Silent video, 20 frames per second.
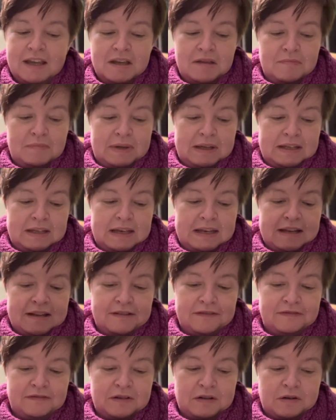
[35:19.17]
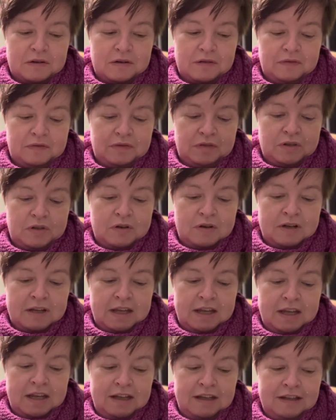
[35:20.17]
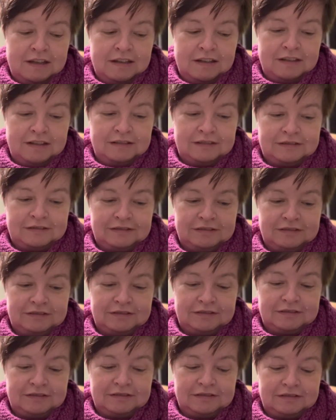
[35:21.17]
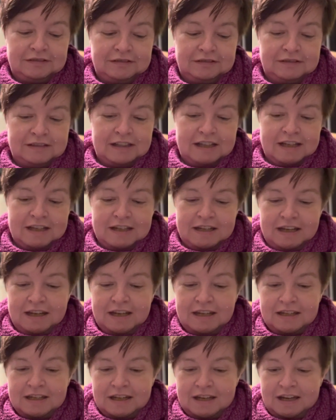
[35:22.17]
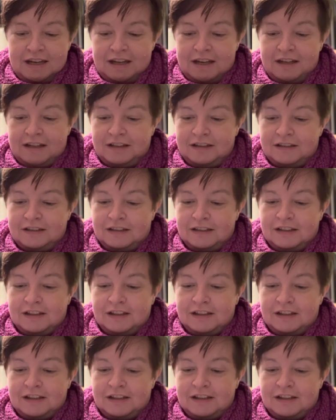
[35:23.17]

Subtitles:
But enough of cooking and eating.